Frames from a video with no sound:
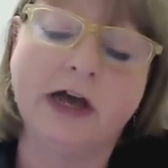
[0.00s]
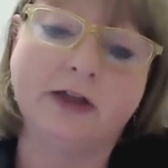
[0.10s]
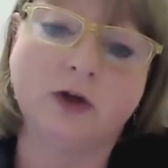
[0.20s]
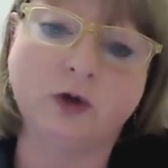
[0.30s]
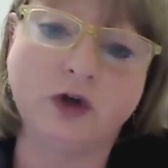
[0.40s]

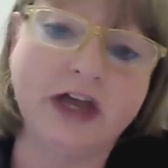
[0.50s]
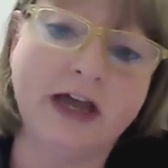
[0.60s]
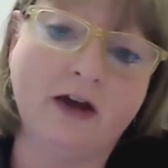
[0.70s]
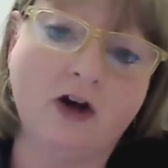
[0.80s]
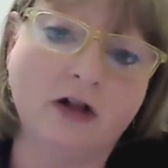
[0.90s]
They're looking
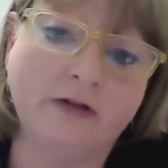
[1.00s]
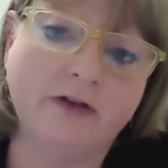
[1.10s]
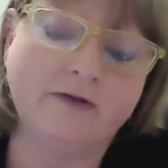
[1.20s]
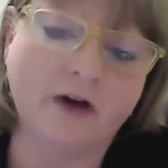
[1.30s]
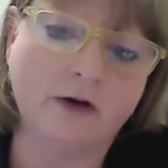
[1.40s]
at all of the
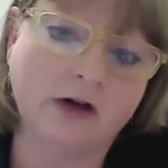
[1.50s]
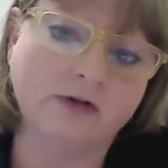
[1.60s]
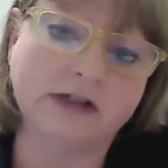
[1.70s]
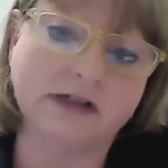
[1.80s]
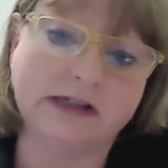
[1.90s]
photos
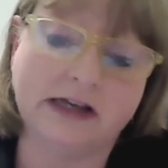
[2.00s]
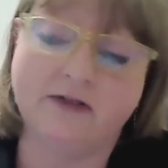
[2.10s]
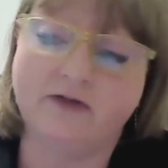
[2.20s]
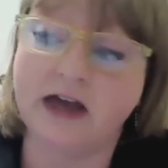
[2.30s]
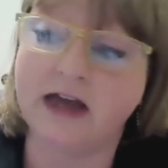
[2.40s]
to see if
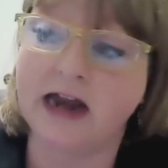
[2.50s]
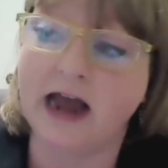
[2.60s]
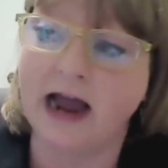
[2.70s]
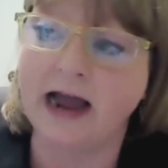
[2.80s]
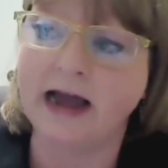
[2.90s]
they can
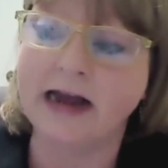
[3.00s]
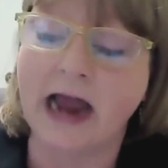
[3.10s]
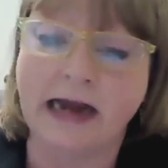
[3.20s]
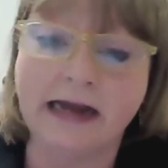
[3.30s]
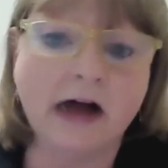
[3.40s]
add
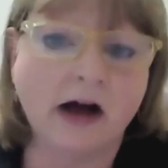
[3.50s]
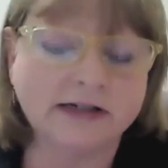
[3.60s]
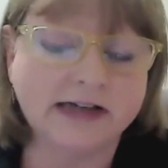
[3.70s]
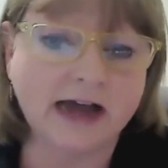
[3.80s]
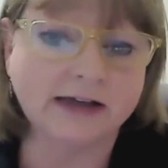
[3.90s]
any
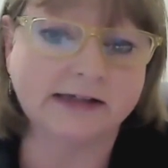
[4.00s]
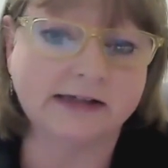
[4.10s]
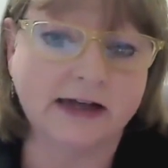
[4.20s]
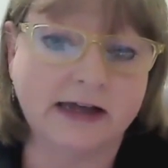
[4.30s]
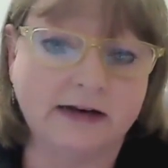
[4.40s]
context
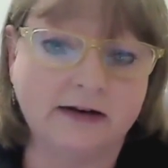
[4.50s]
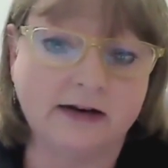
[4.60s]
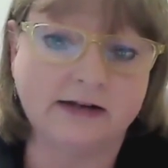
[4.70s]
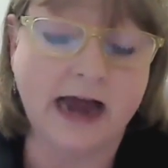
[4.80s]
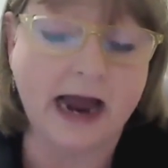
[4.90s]
in
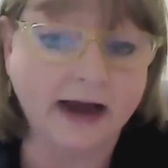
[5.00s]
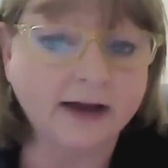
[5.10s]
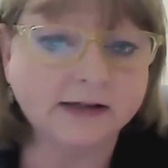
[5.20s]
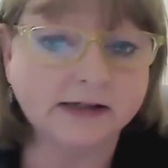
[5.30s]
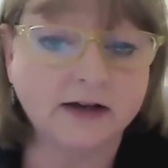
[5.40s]

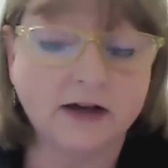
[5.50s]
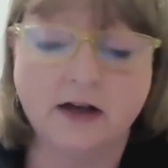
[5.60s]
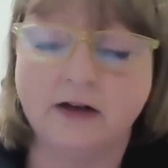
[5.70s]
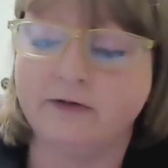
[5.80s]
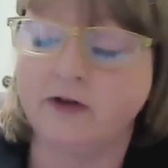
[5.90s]
tags
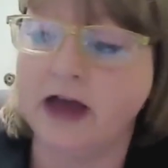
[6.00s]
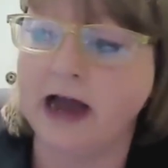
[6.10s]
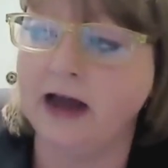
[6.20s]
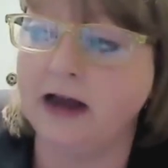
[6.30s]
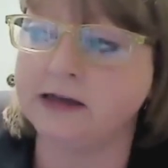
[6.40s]
for
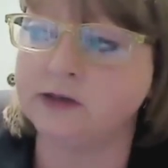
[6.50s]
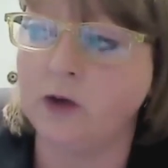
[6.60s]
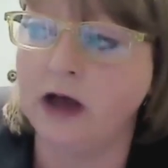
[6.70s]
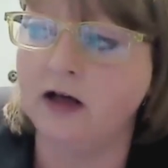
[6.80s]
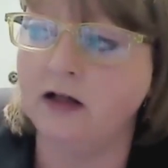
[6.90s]
that, as
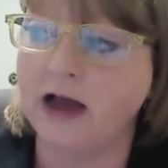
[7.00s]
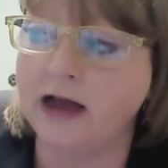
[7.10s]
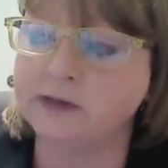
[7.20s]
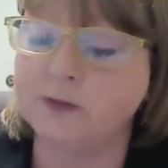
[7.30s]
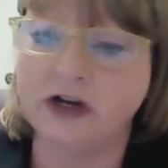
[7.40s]
well
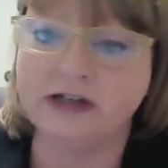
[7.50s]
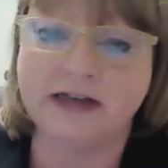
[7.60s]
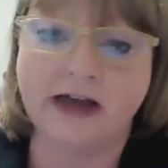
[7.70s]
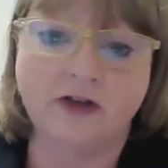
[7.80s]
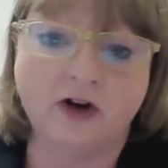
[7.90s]
as putting
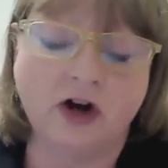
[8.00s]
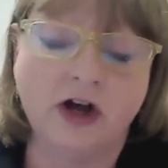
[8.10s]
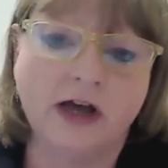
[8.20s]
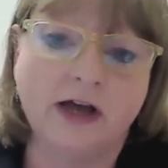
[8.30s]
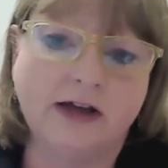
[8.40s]
together
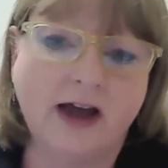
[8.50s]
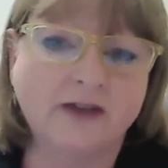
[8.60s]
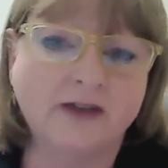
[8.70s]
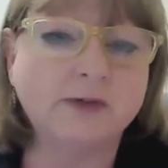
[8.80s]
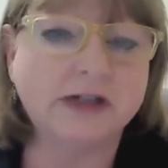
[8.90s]
kind of
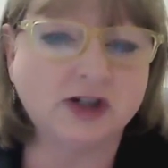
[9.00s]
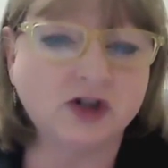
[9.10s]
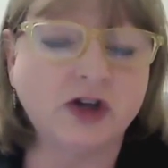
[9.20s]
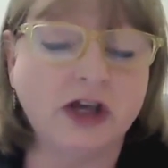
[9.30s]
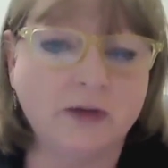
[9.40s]
some
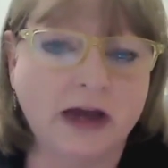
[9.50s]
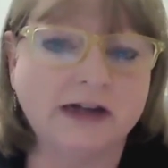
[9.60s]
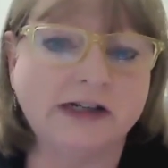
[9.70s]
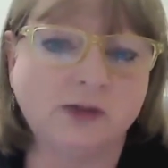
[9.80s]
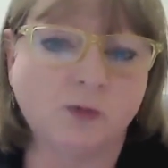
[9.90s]
digital
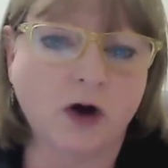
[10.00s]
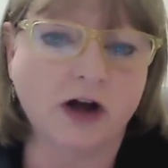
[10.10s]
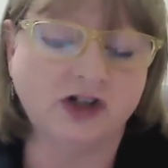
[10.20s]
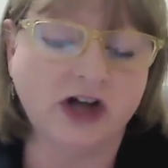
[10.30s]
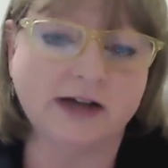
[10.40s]
humanities
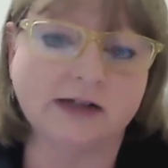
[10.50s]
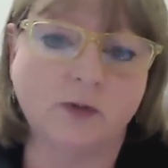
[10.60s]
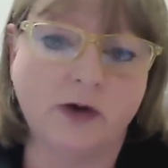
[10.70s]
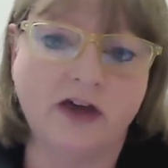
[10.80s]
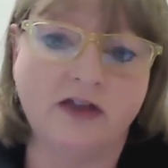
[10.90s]
projects
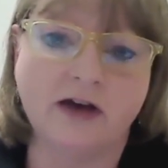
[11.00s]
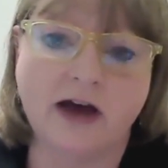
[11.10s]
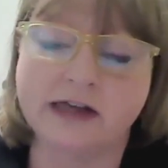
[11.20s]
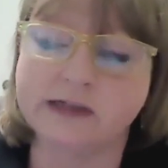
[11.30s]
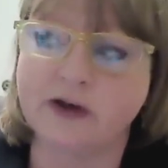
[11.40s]
with
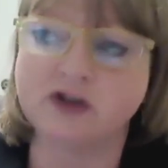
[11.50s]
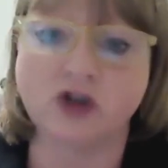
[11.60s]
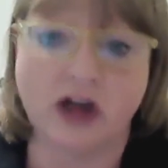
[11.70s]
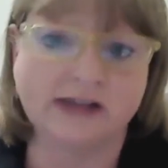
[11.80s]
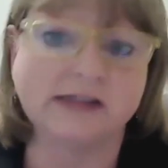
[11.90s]

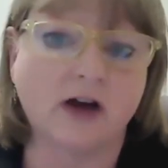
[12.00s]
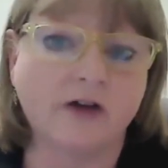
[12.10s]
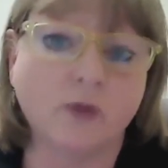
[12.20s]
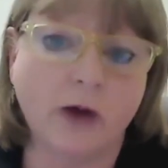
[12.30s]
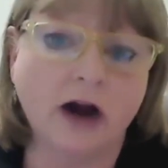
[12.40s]
specialized
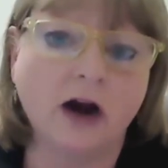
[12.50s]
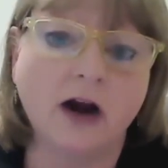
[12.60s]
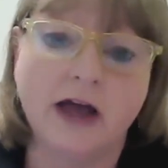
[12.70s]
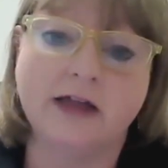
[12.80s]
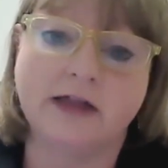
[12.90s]
software
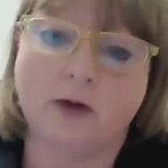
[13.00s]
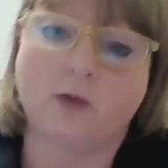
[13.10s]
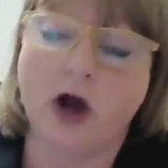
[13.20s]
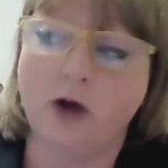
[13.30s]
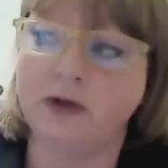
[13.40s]
that we're
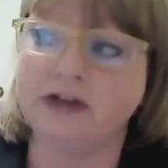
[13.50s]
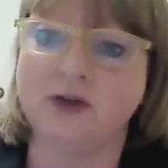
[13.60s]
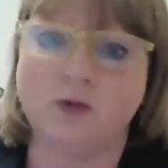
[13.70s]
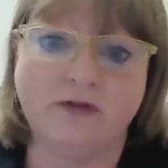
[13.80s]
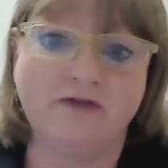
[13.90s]
hoping to
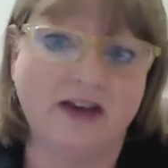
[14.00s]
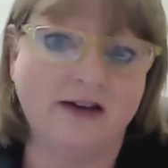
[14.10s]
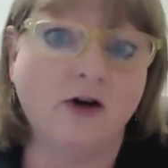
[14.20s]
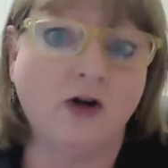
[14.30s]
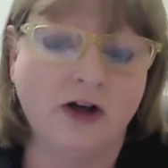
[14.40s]

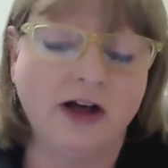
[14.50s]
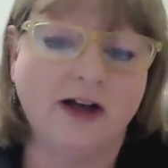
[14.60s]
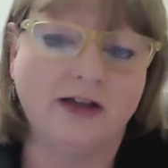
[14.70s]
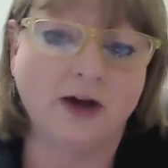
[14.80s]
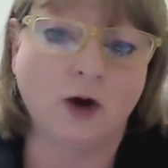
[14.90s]
reveal
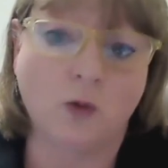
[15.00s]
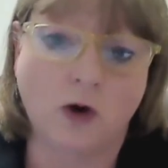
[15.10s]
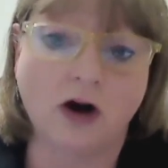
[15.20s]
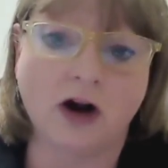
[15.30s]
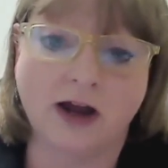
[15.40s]
their
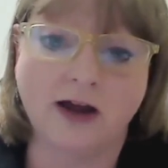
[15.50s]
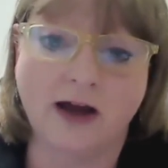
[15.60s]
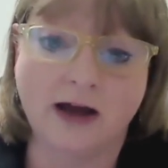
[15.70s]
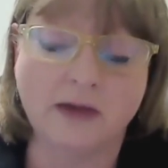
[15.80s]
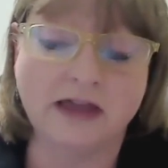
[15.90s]
work
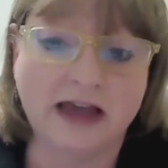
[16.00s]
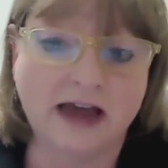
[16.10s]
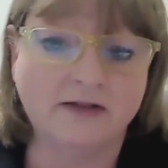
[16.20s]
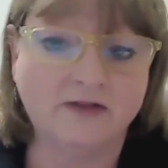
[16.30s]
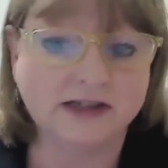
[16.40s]
at the
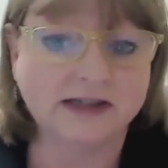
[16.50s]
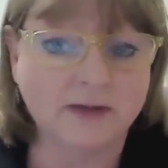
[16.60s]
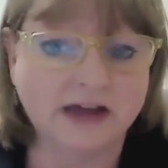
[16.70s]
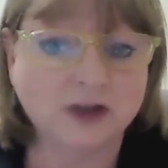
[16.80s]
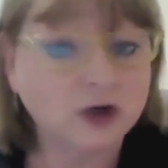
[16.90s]
end of this
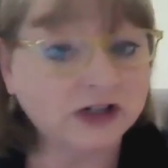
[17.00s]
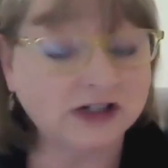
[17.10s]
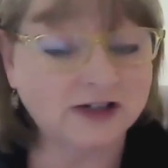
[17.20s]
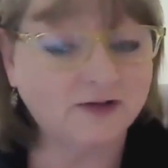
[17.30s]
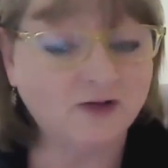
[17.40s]
semester in
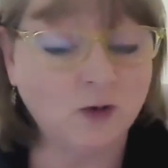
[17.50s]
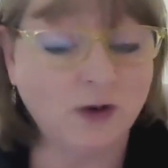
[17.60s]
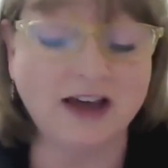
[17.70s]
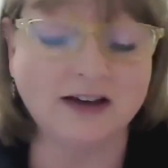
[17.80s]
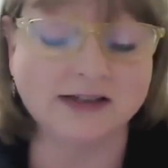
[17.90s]
just a few
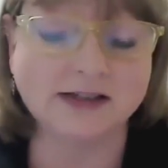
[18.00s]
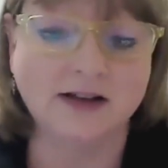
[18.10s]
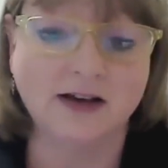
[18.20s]
weeks.